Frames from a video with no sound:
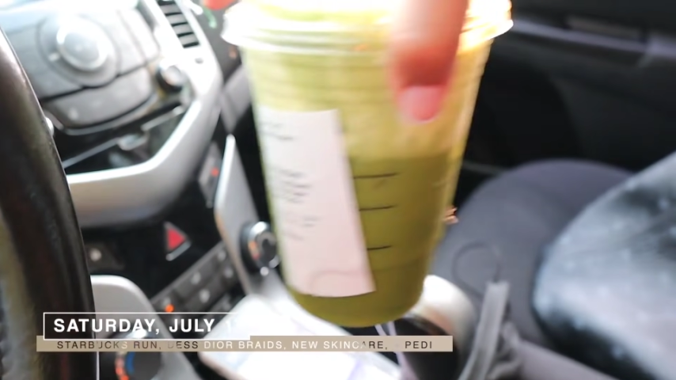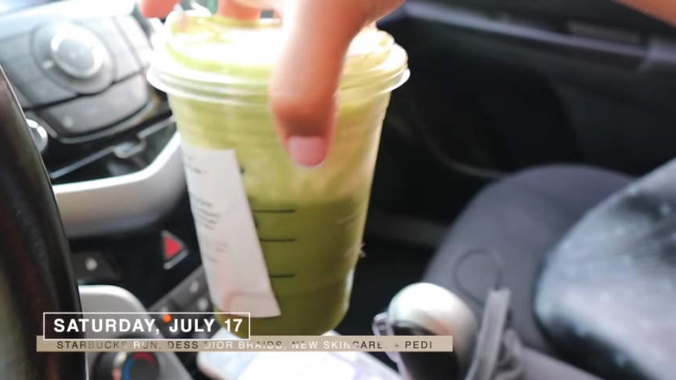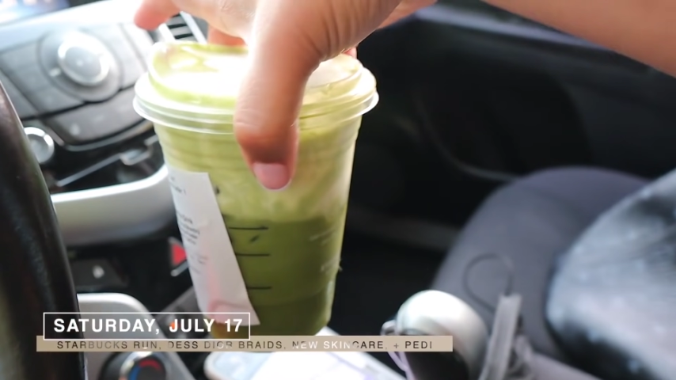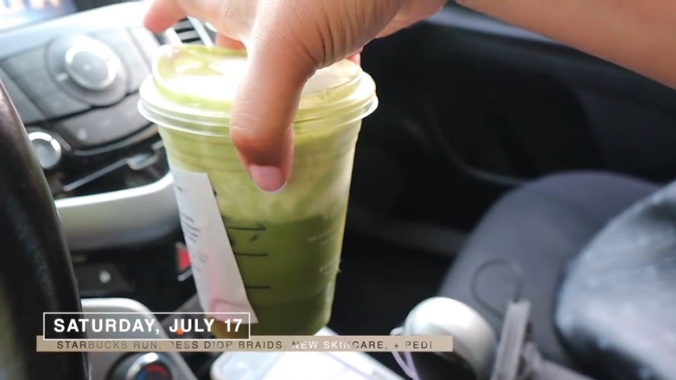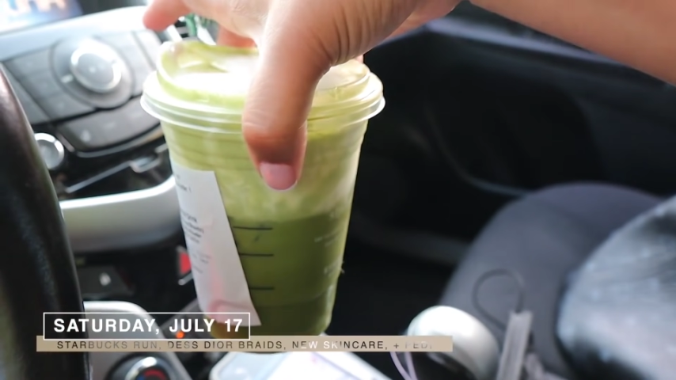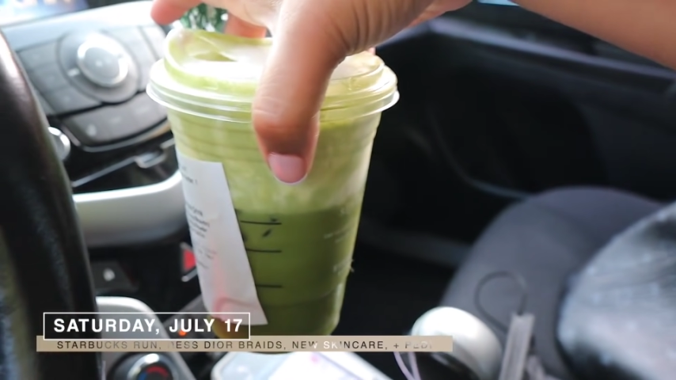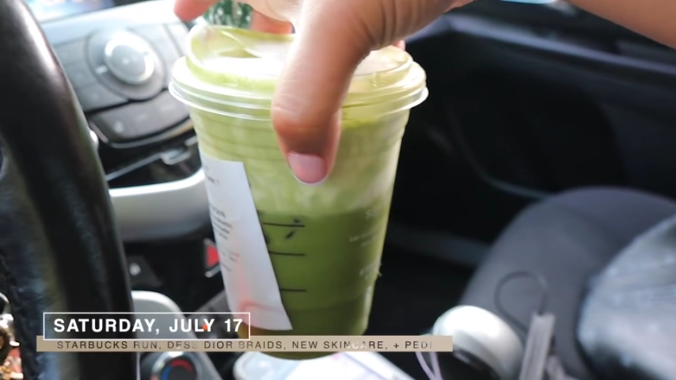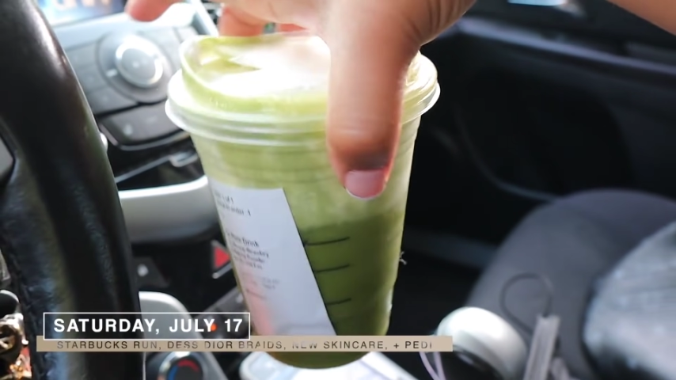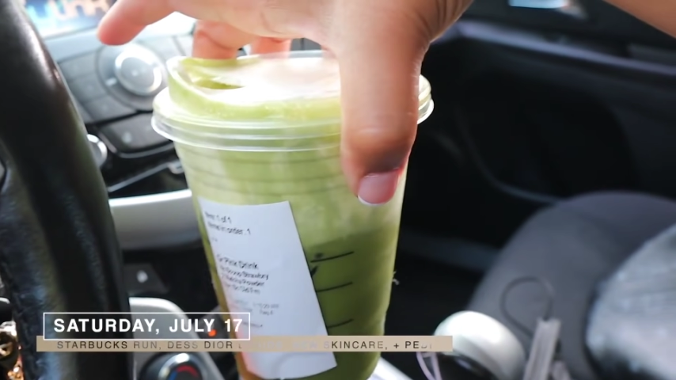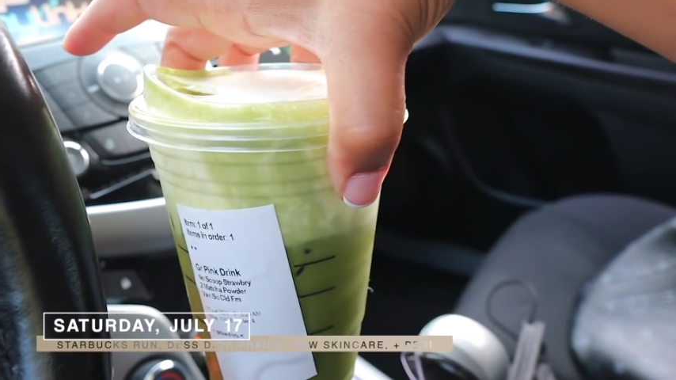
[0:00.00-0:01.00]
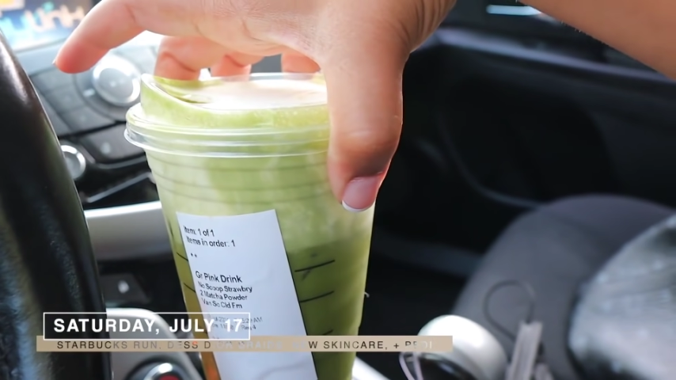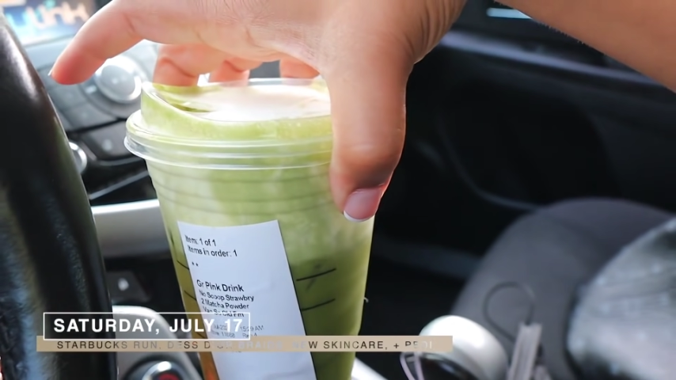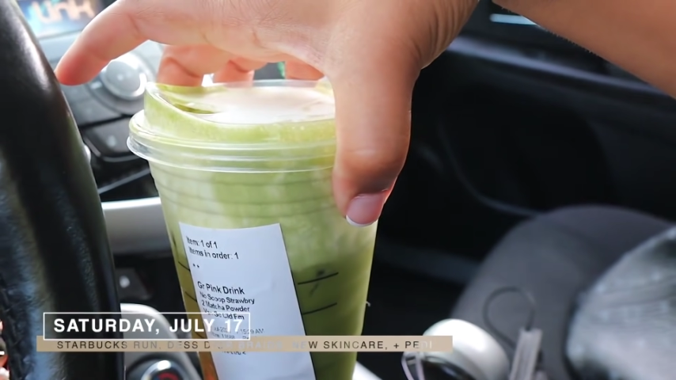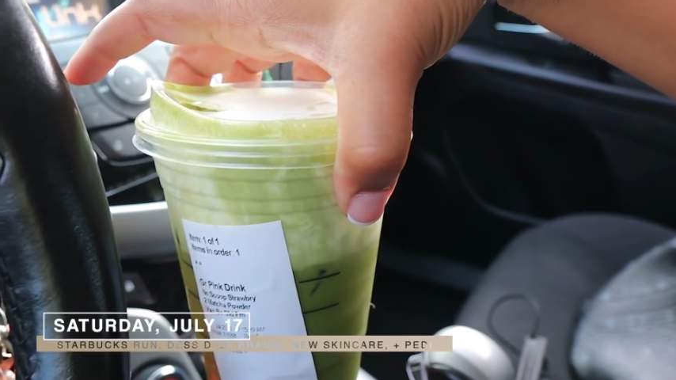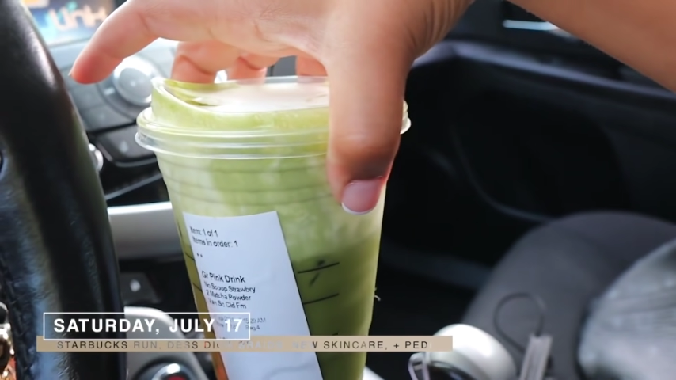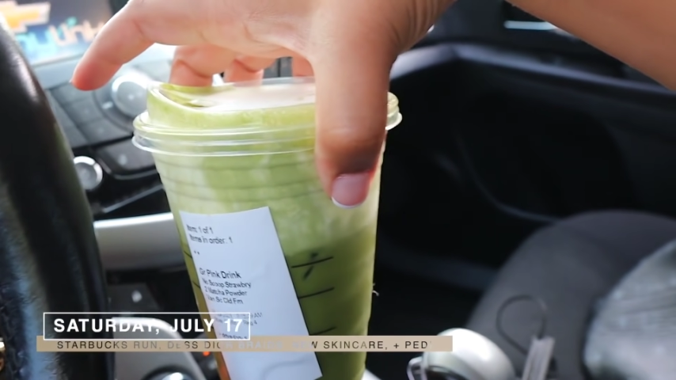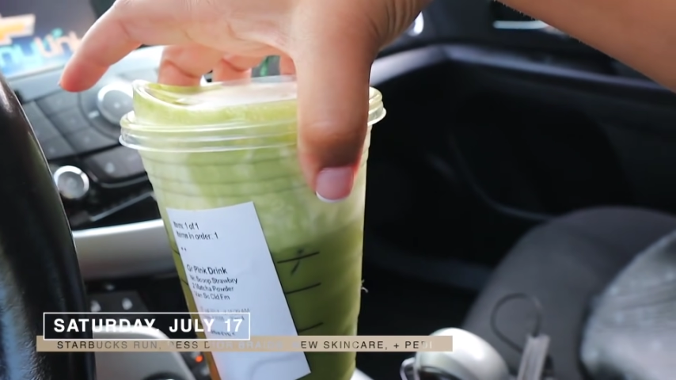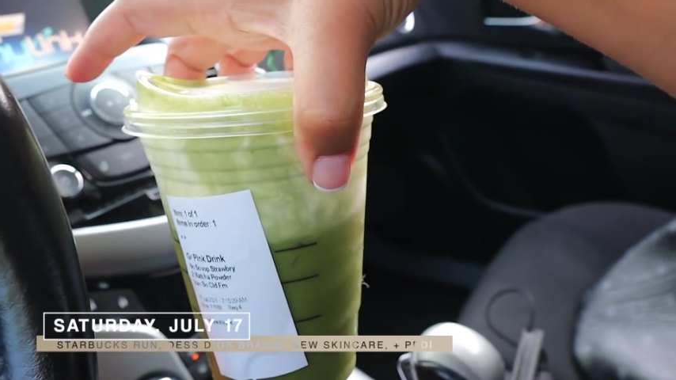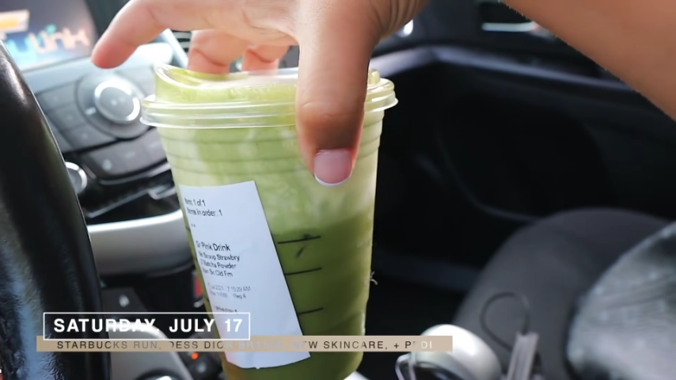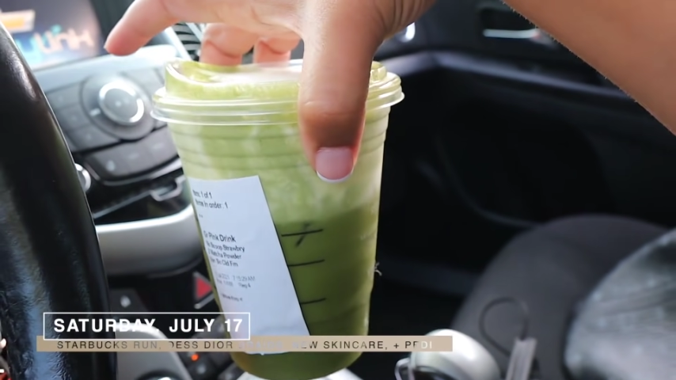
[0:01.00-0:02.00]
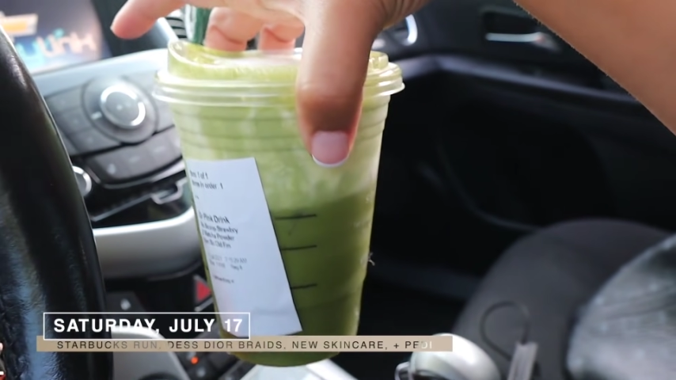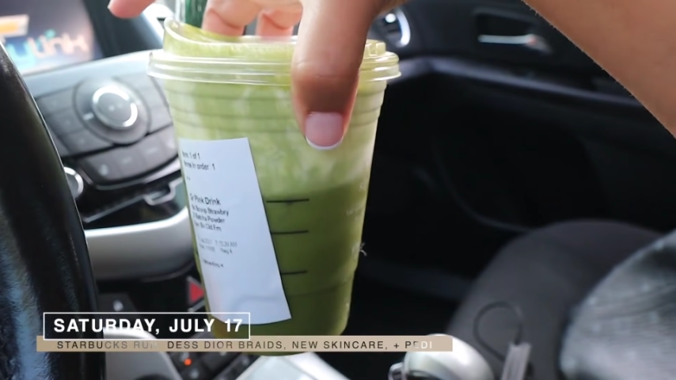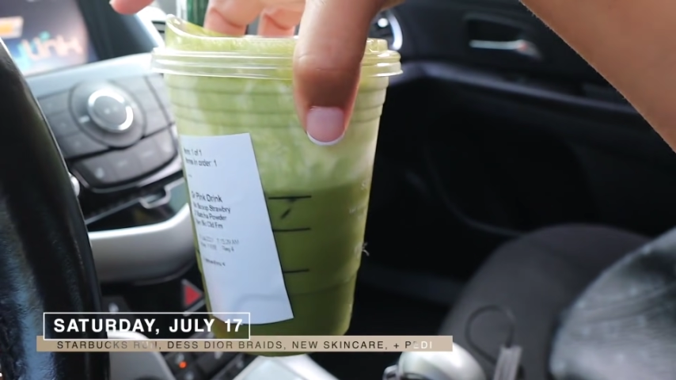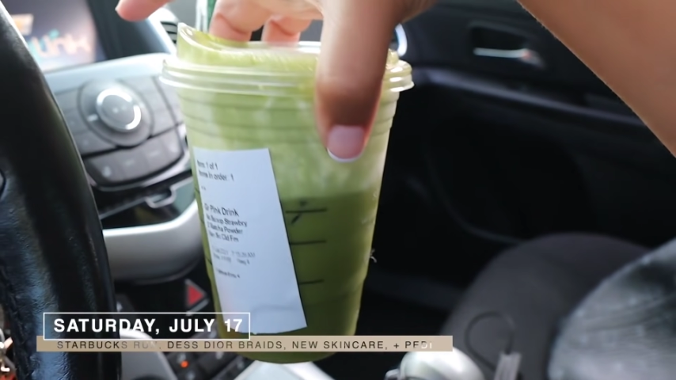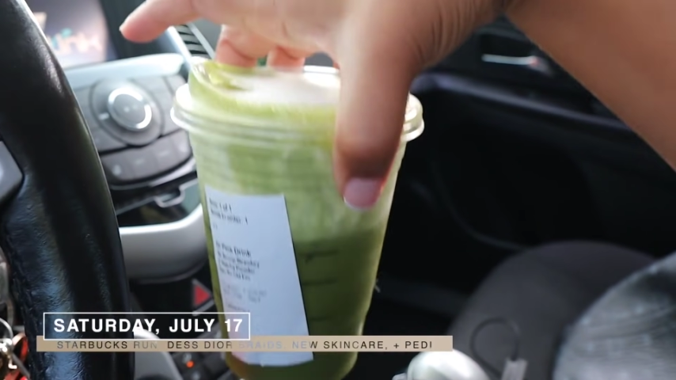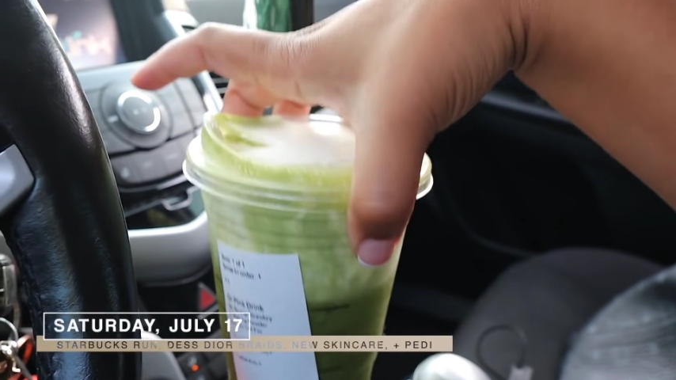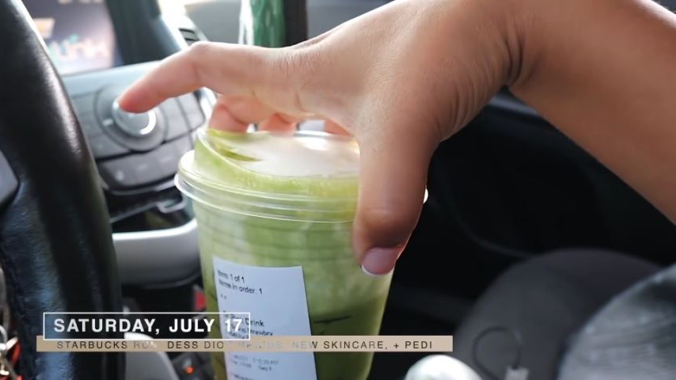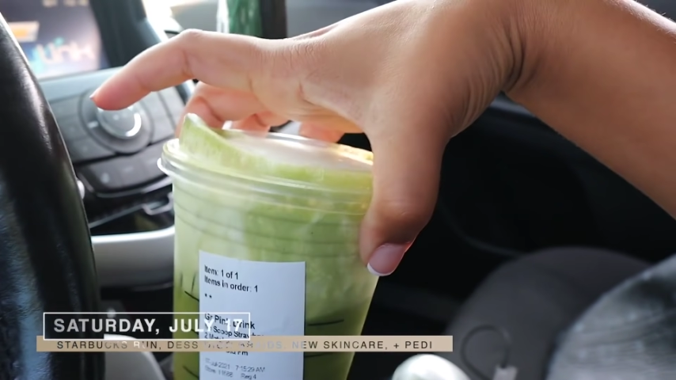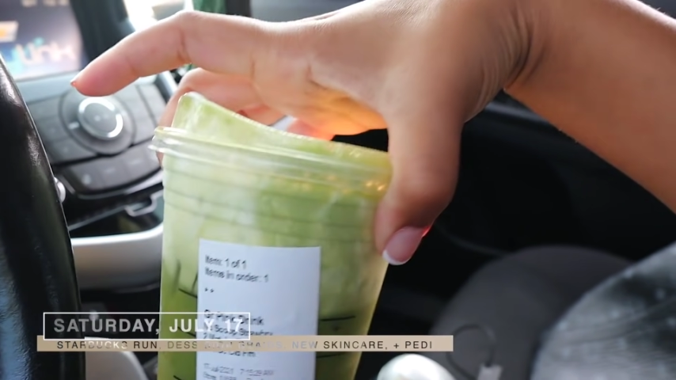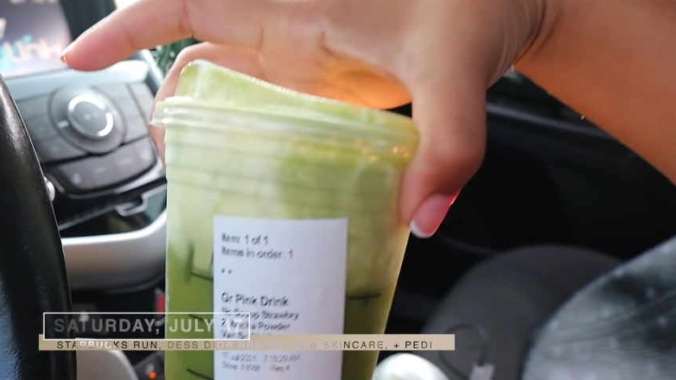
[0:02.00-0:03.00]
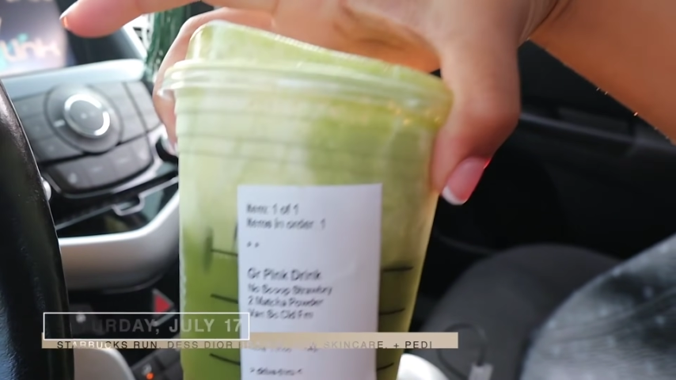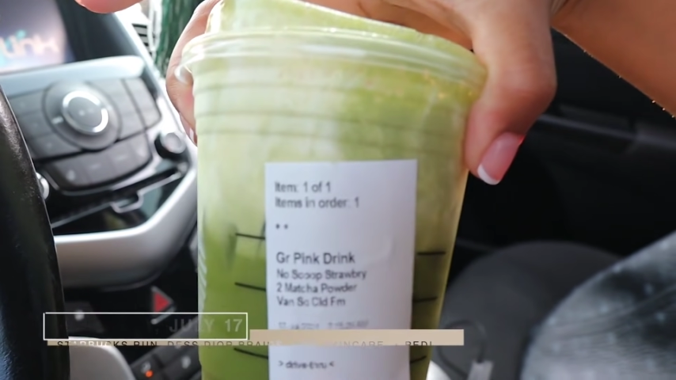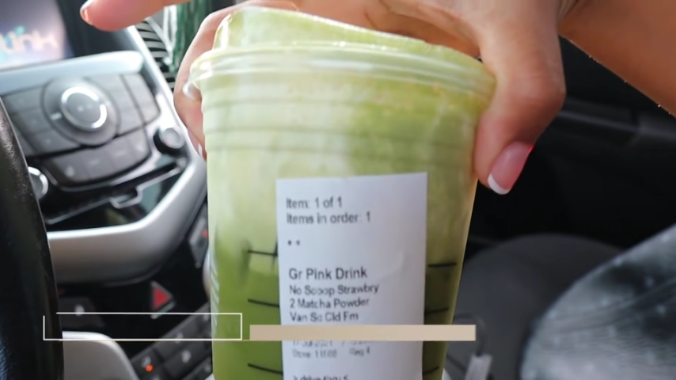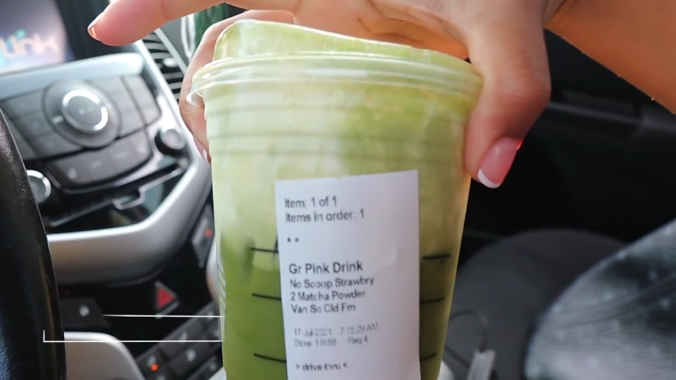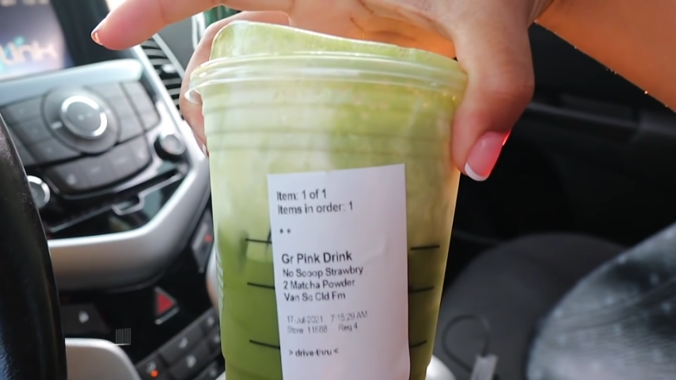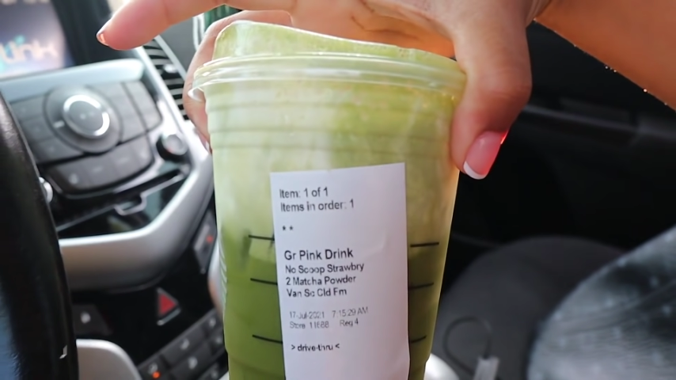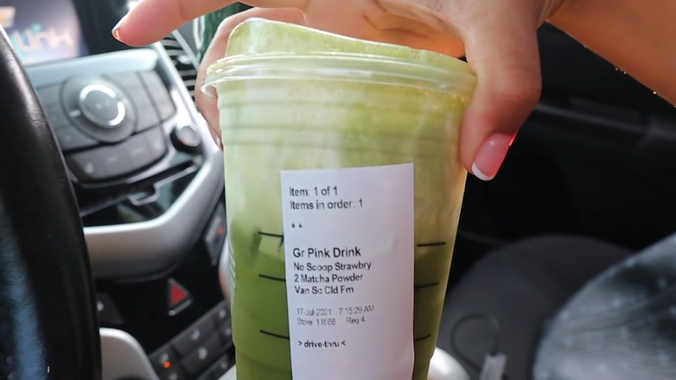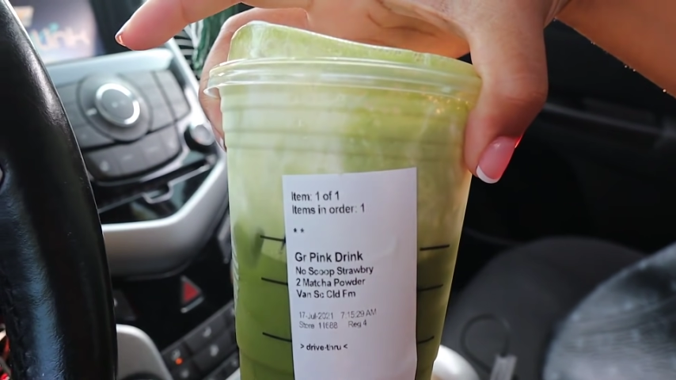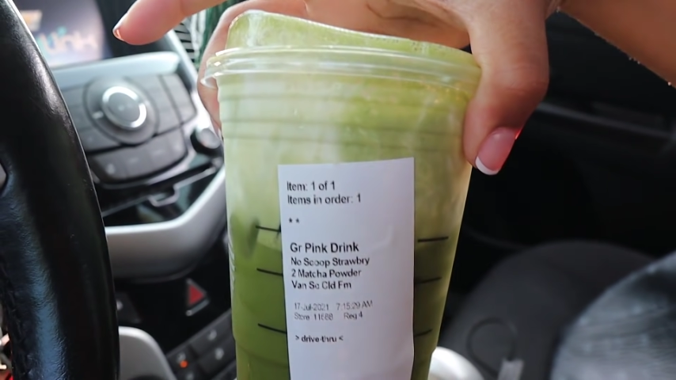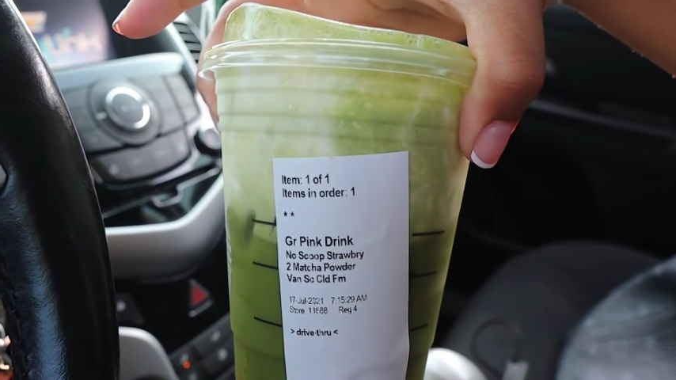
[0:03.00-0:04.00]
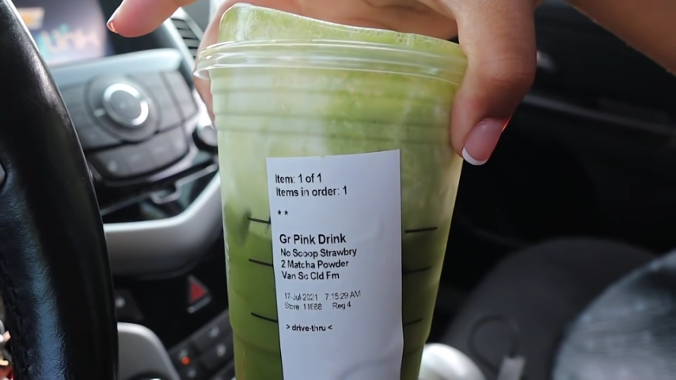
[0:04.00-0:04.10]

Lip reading: No face is visible, so there are no lips to read.